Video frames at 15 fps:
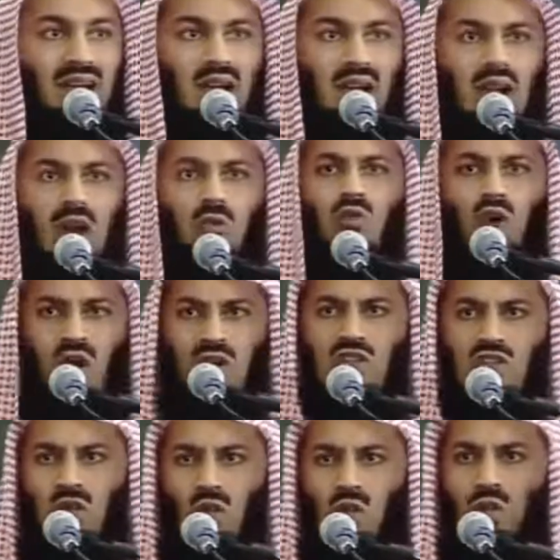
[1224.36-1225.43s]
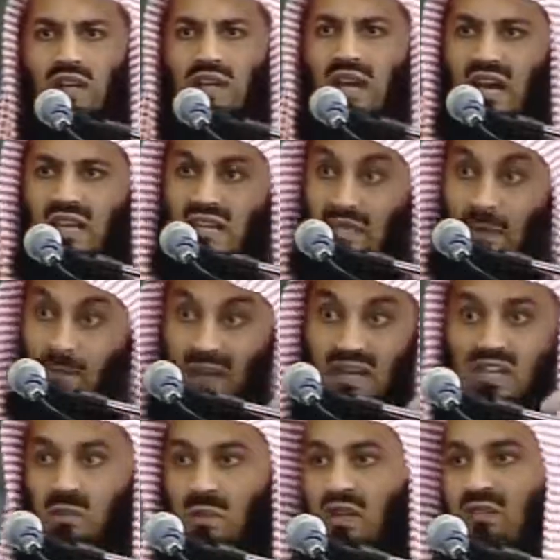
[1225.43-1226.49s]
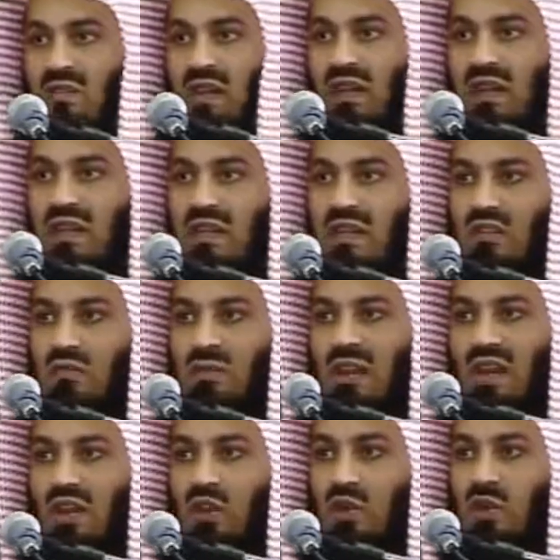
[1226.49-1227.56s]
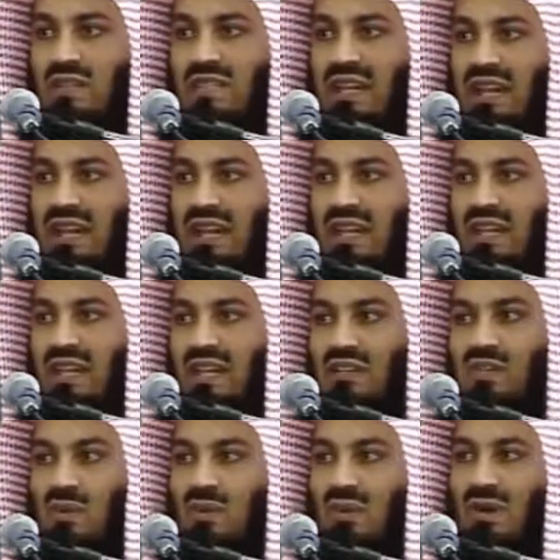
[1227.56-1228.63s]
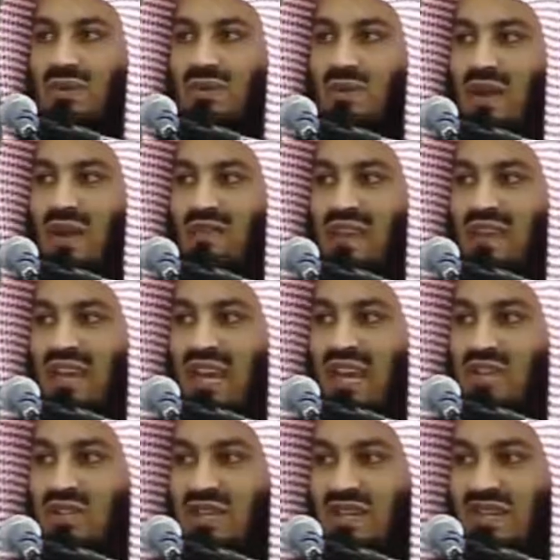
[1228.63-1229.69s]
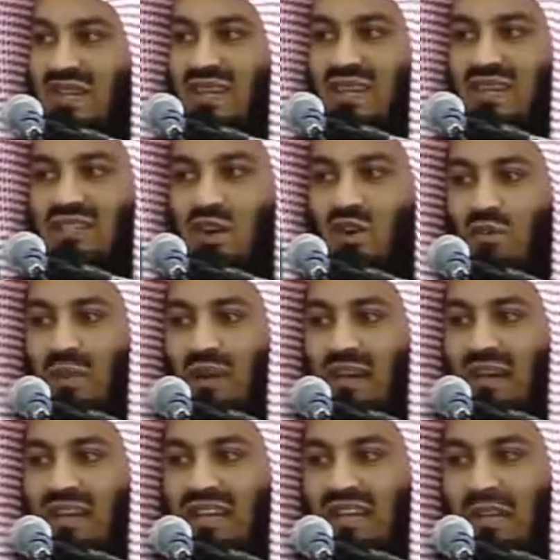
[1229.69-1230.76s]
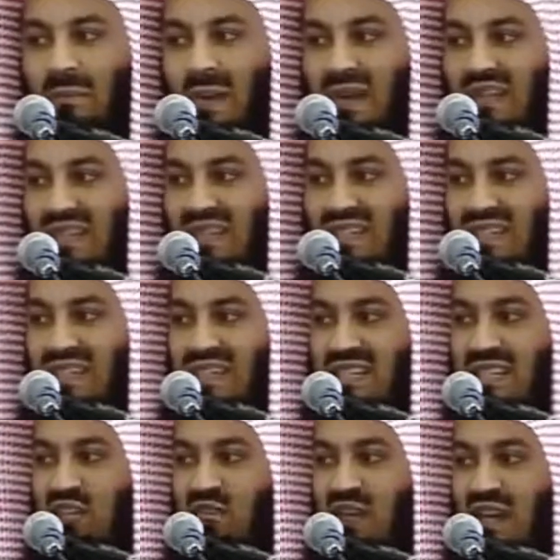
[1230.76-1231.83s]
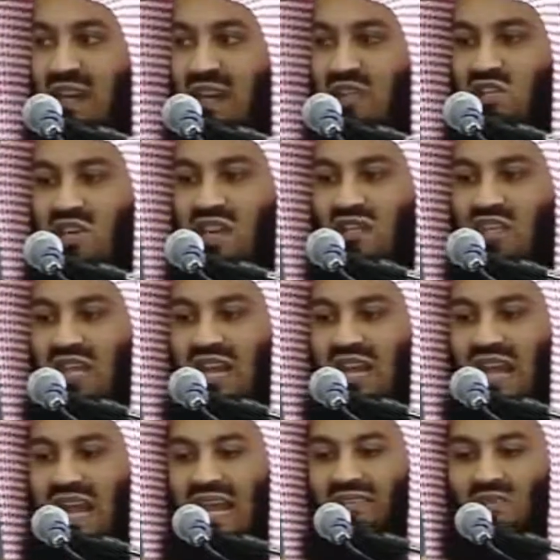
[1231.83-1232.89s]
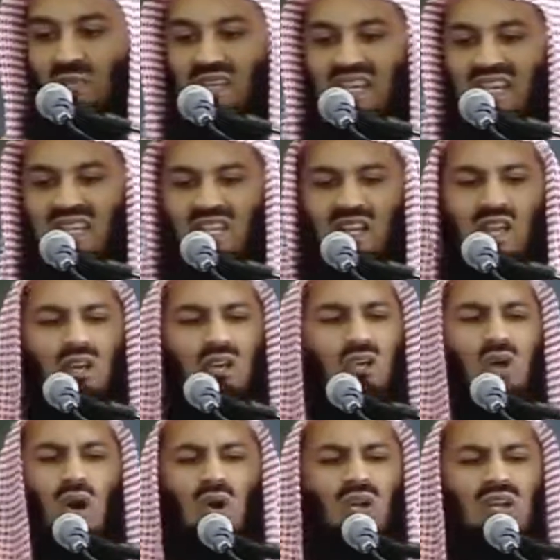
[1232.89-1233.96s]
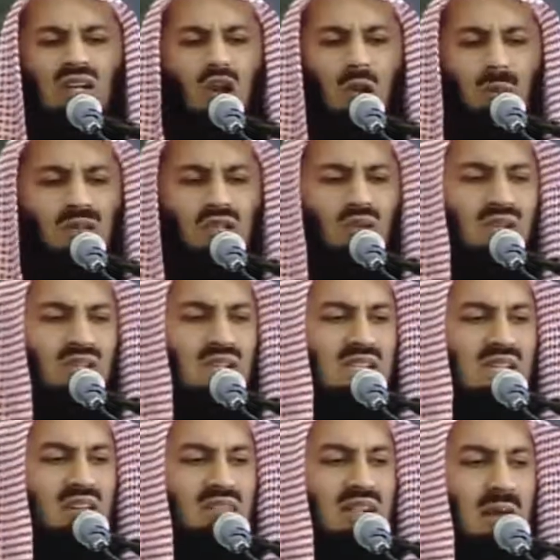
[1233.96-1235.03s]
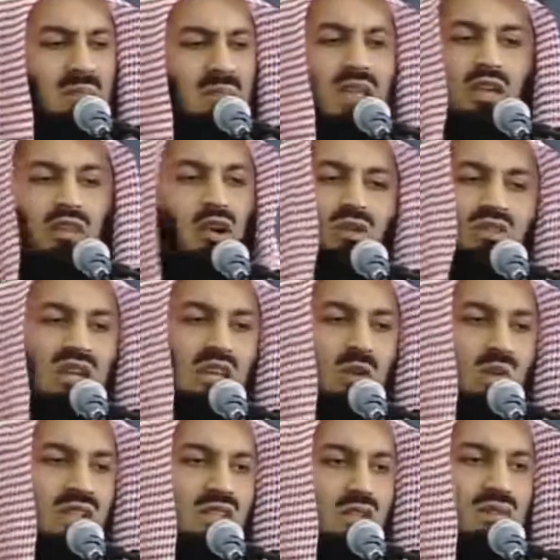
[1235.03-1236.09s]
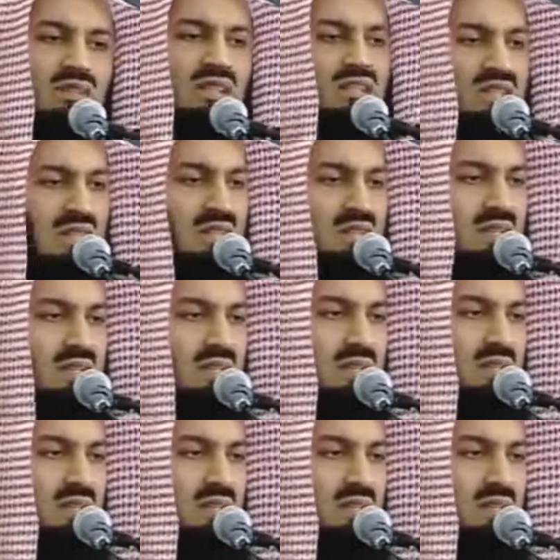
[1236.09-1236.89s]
Allah warns you regarding the punishment of Allah subhanahu wa ta'ala. So those who have engaged in tawbah and repentance and istighfar and changed their lives when these golden opportunities have come, those are the ones who succeeded.